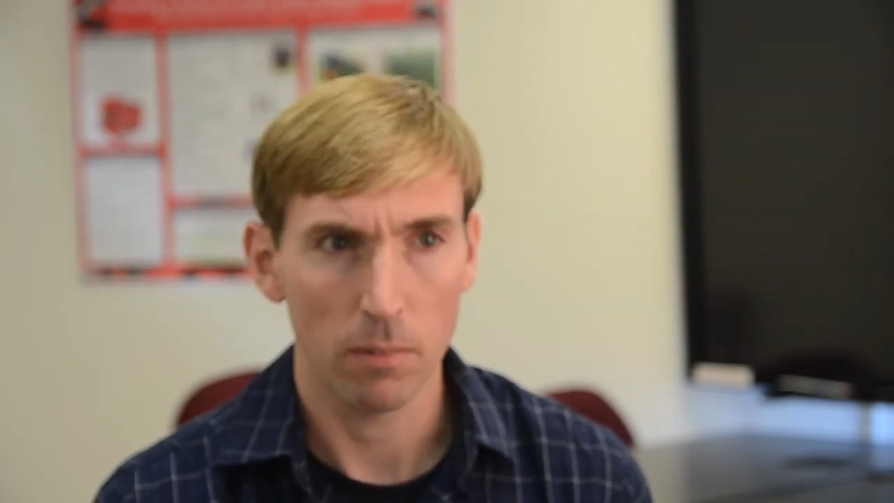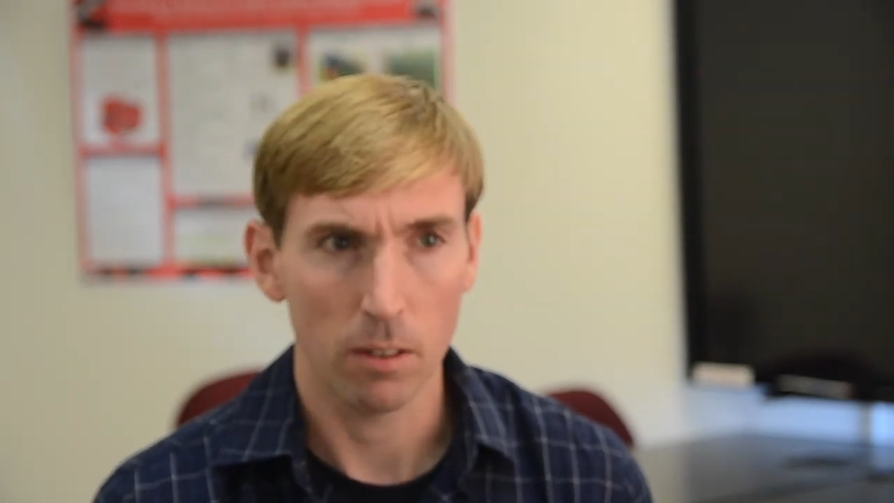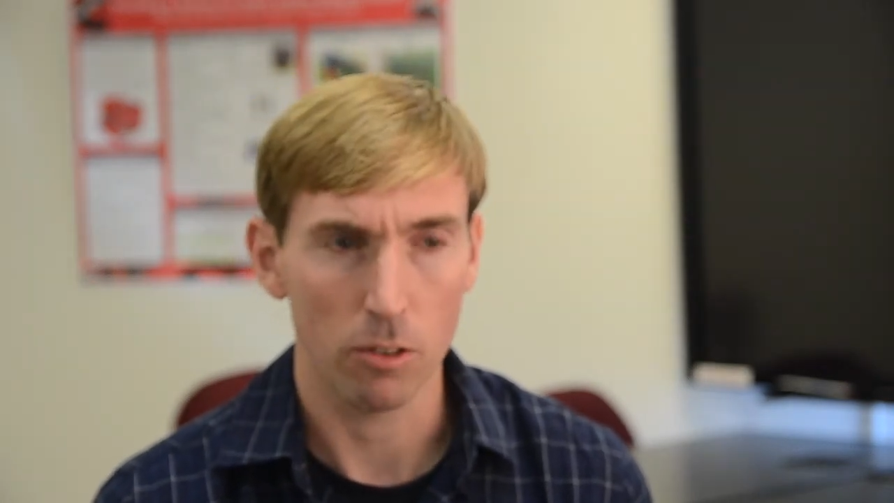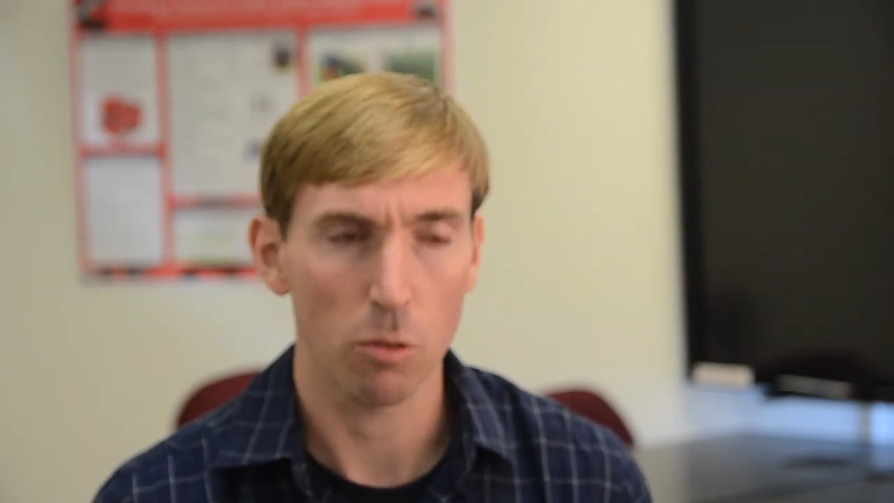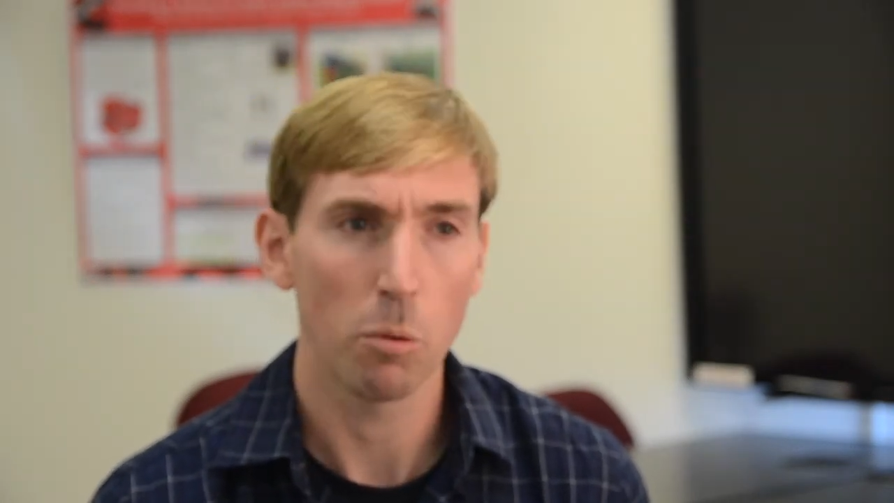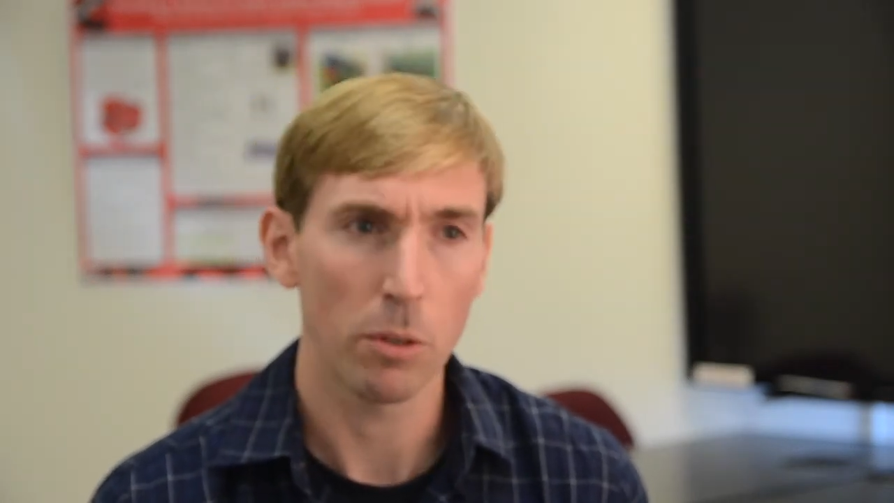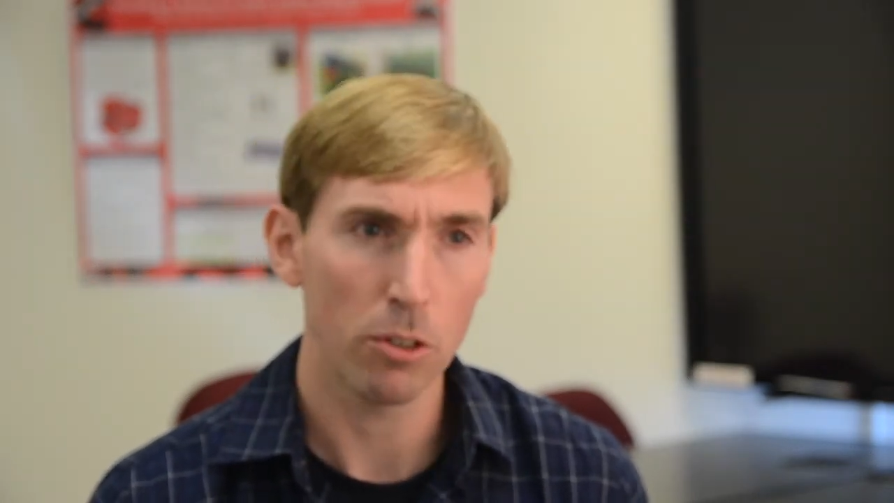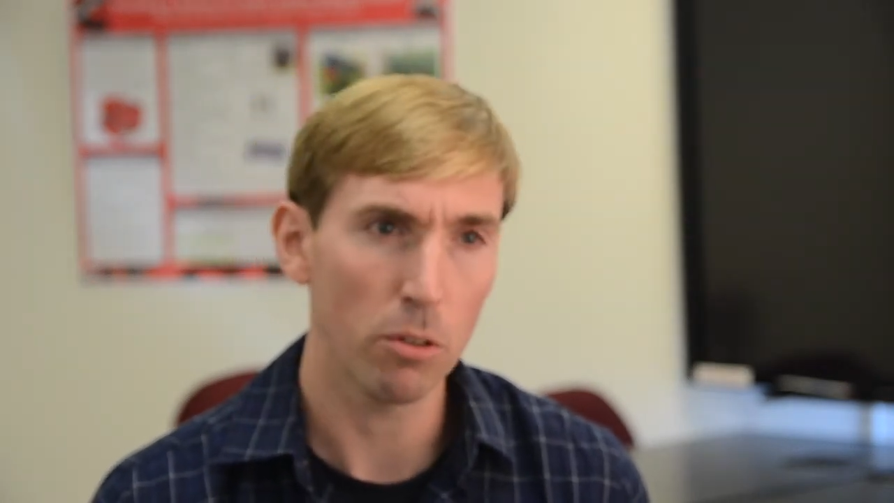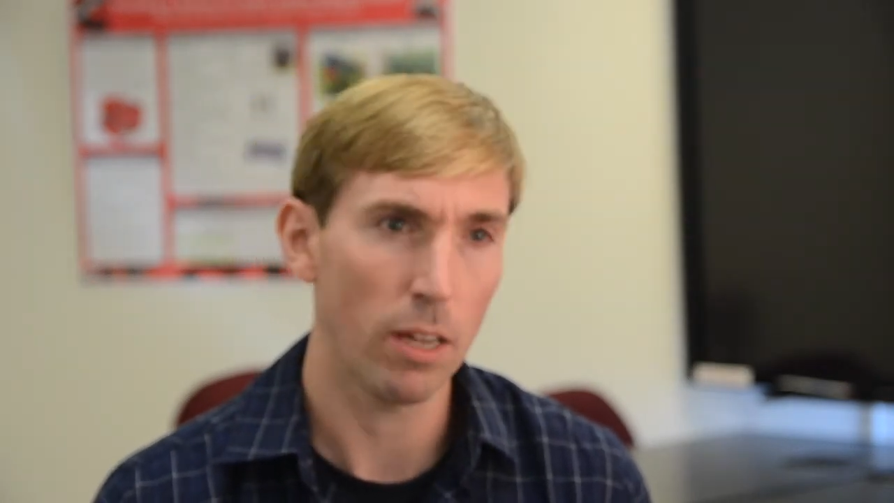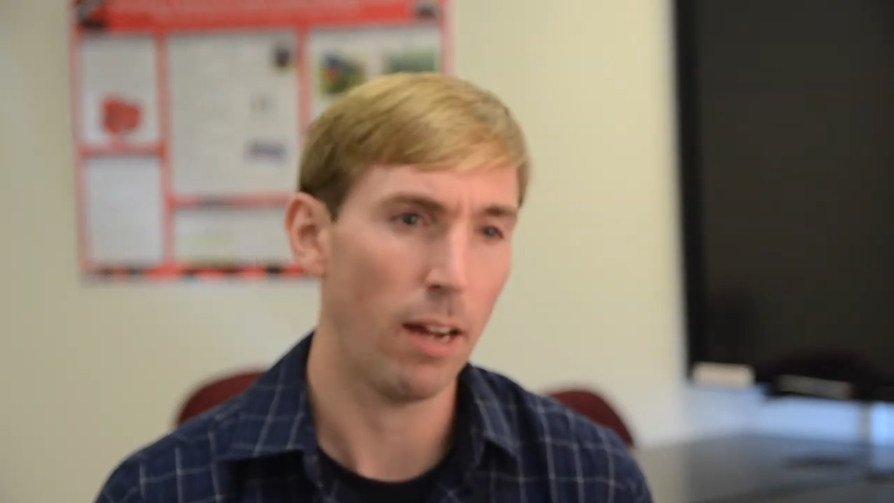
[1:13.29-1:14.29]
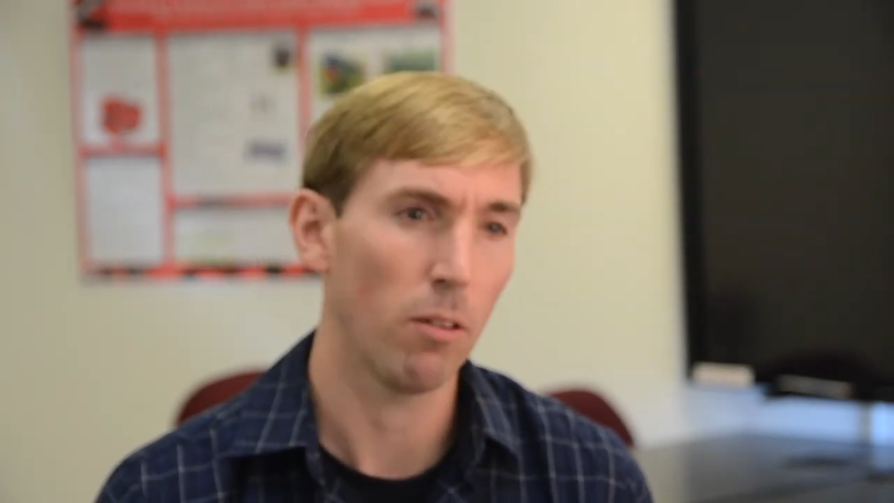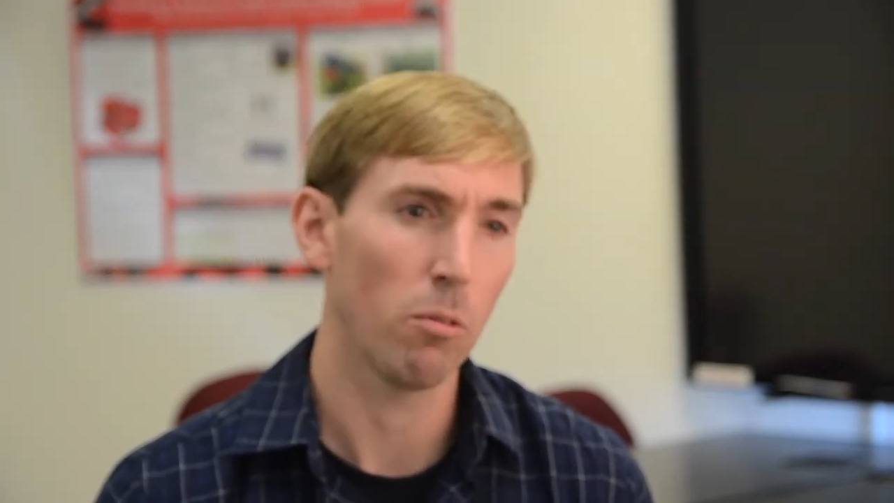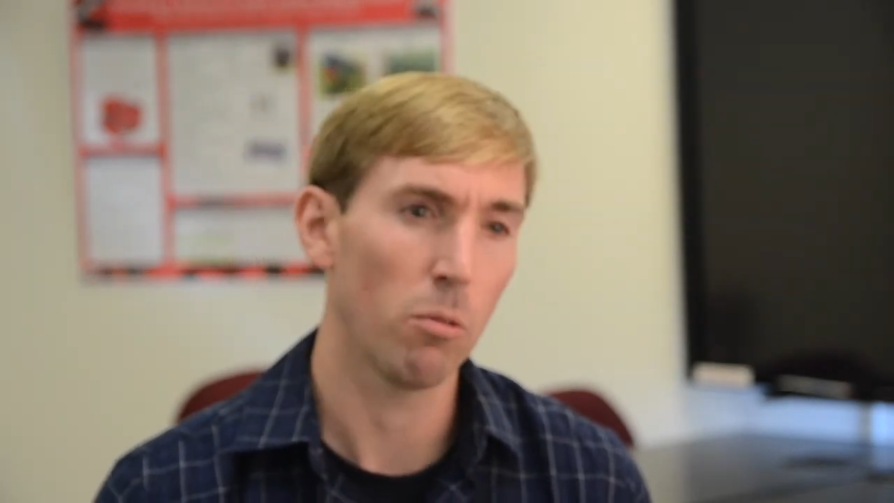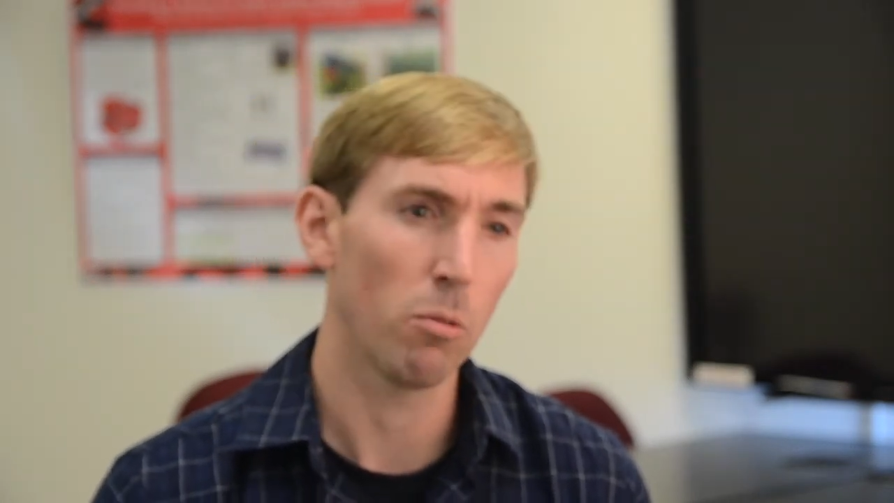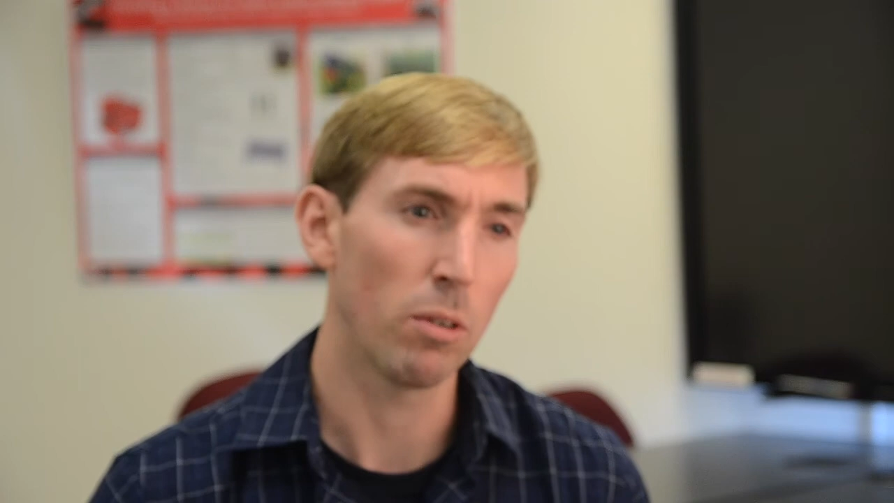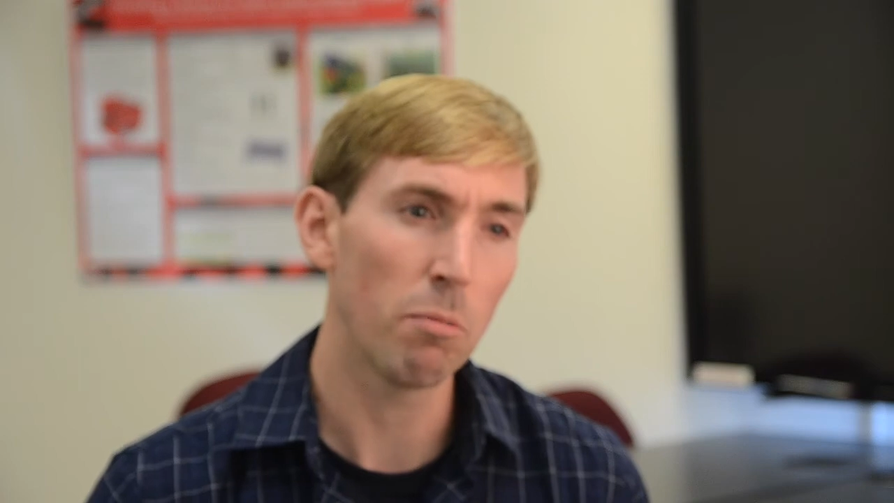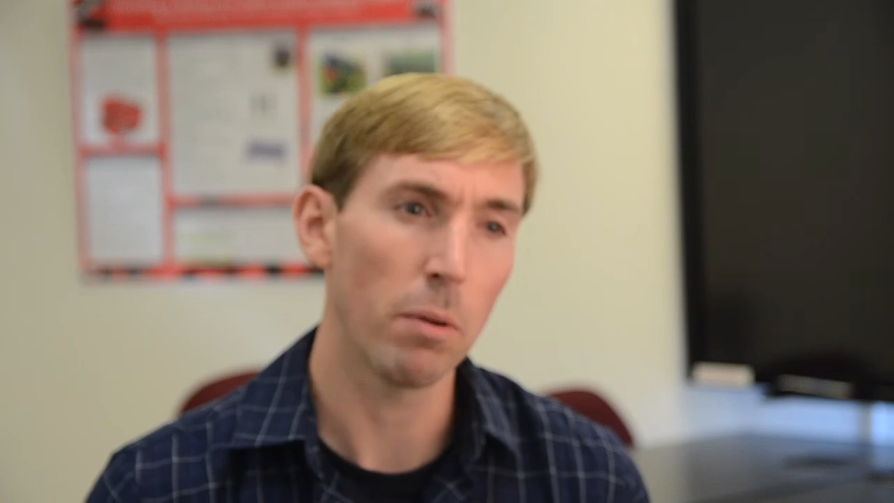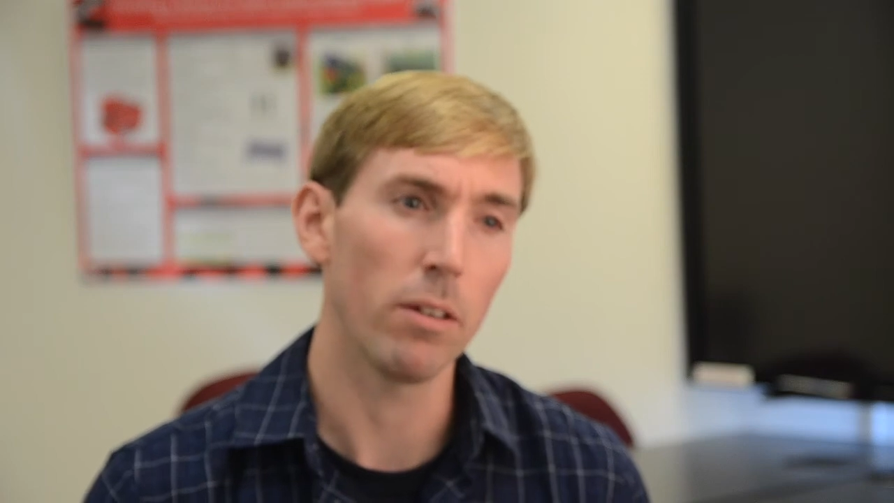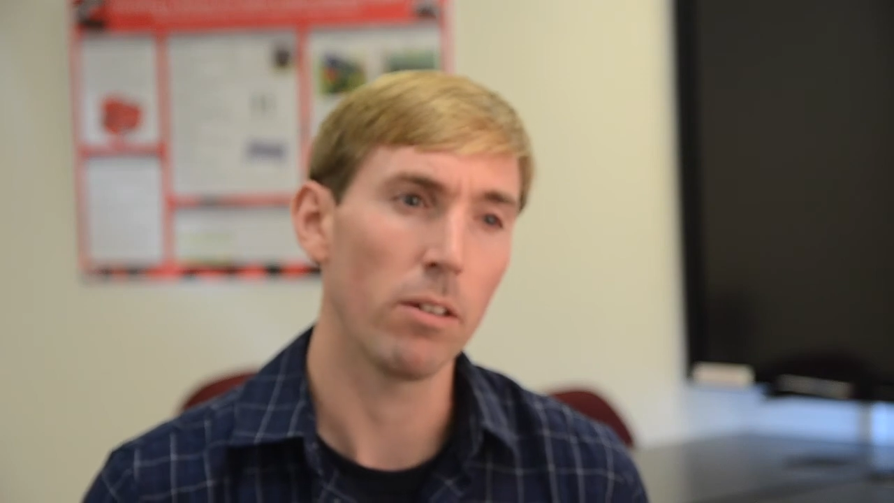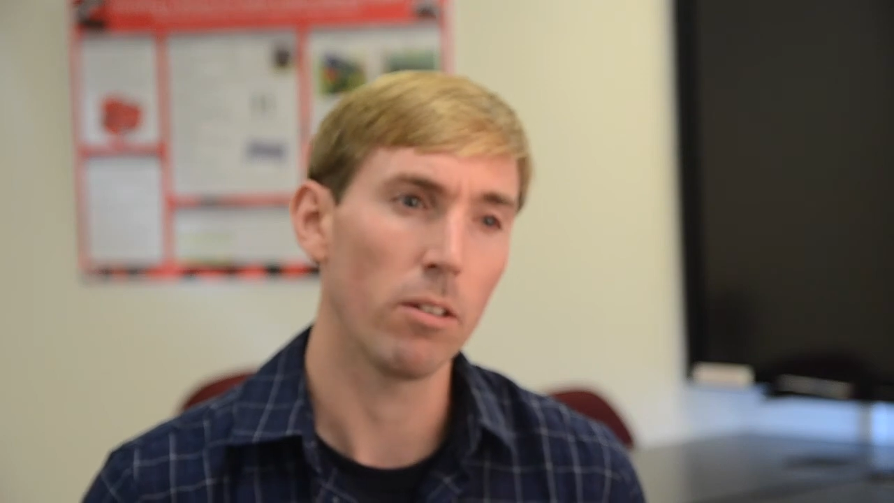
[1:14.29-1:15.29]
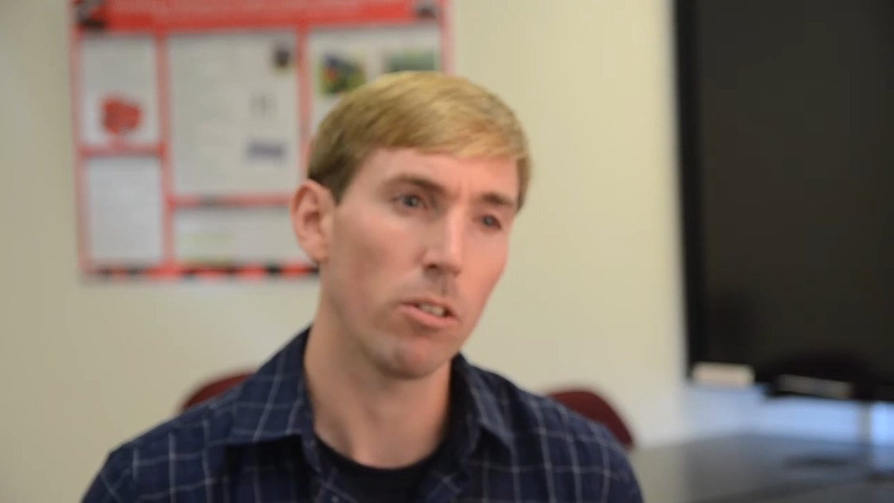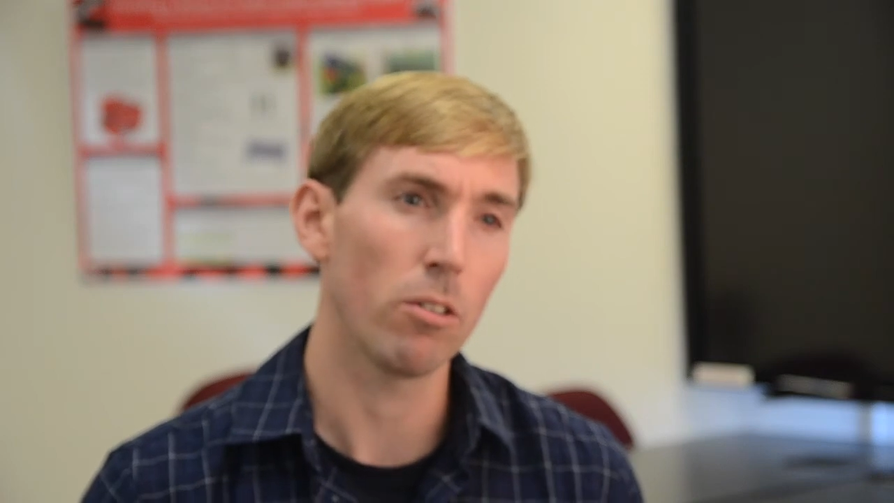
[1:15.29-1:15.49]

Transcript: And so when we do that, we've been